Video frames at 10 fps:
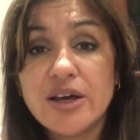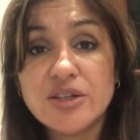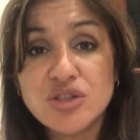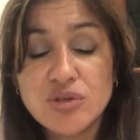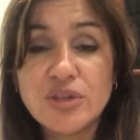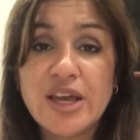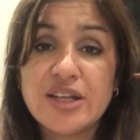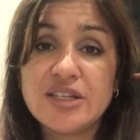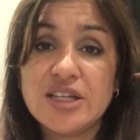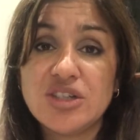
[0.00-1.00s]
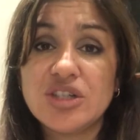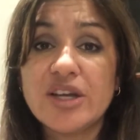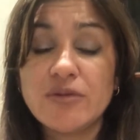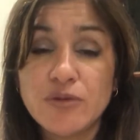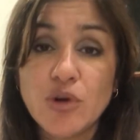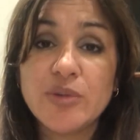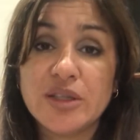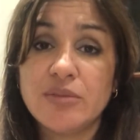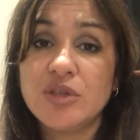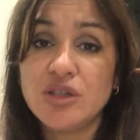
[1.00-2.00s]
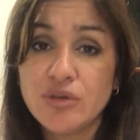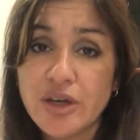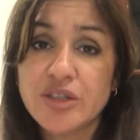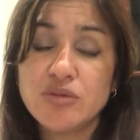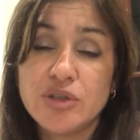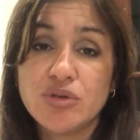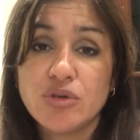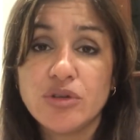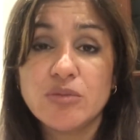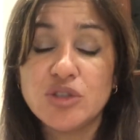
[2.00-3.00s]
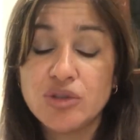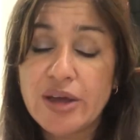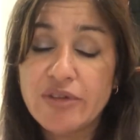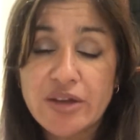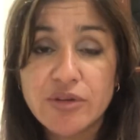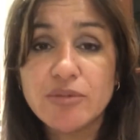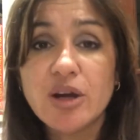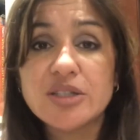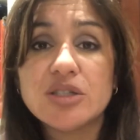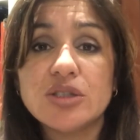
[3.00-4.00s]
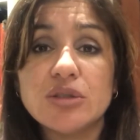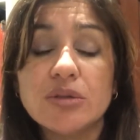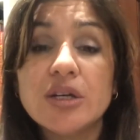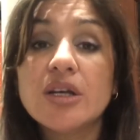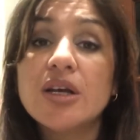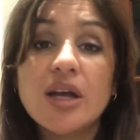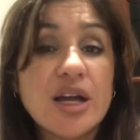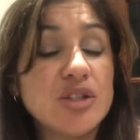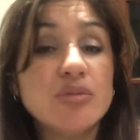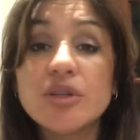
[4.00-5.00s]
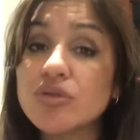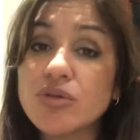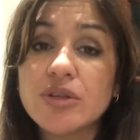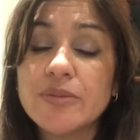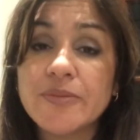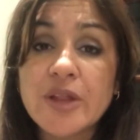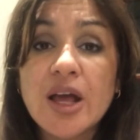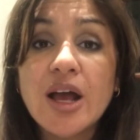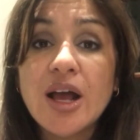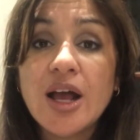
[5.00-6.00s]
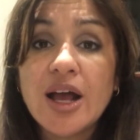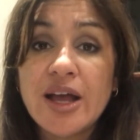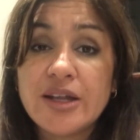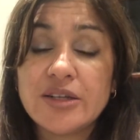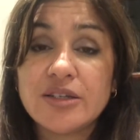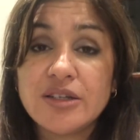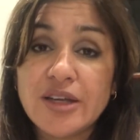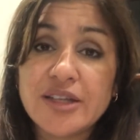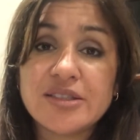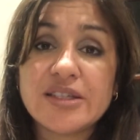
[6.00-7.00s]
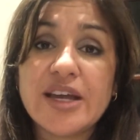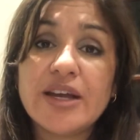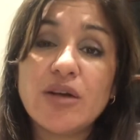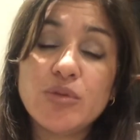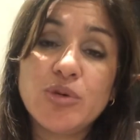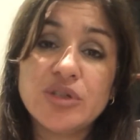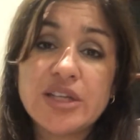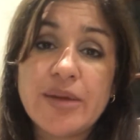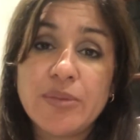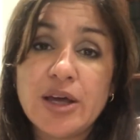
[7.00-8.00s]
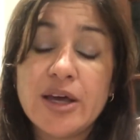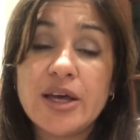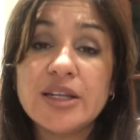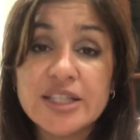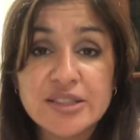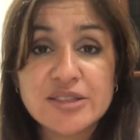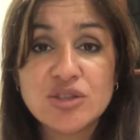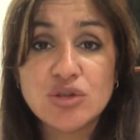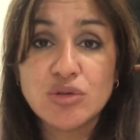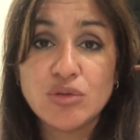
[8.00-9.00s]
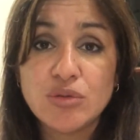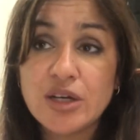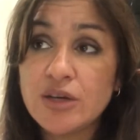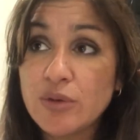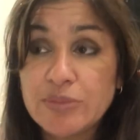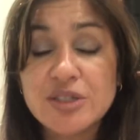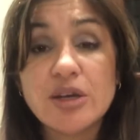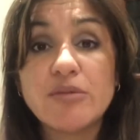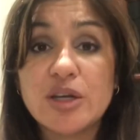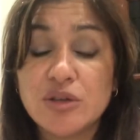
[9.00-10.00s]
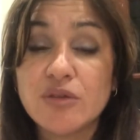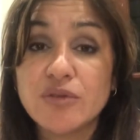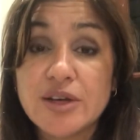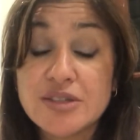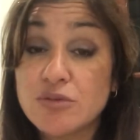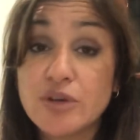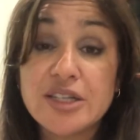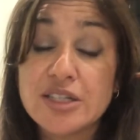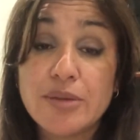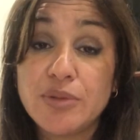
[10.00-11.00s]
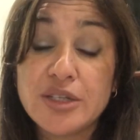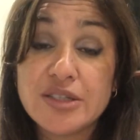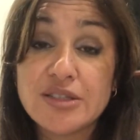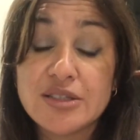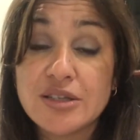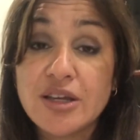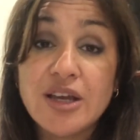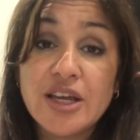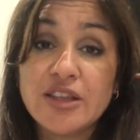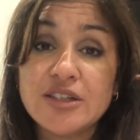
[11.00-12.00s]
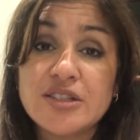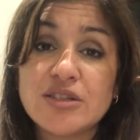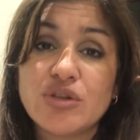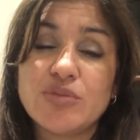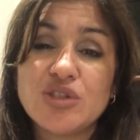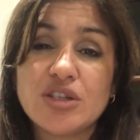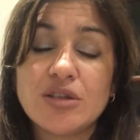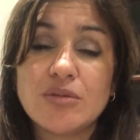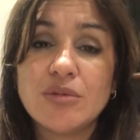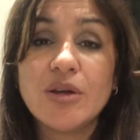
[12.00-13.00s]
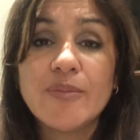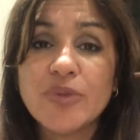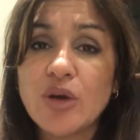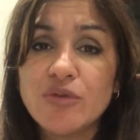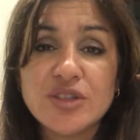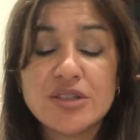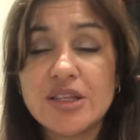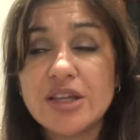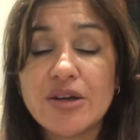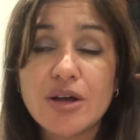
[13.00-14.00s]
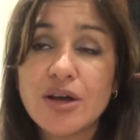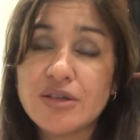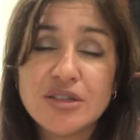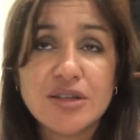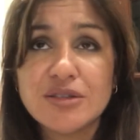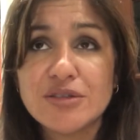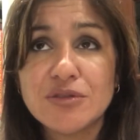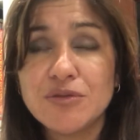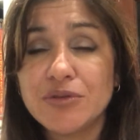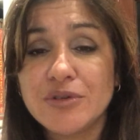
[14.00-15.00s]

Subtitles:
to the head teacher informing them that you're going to withdraw them, which you have every right to do, and you withdraw them. And like I say, I will put links to a website where you can find some great templates in the description. Obviously there are tons of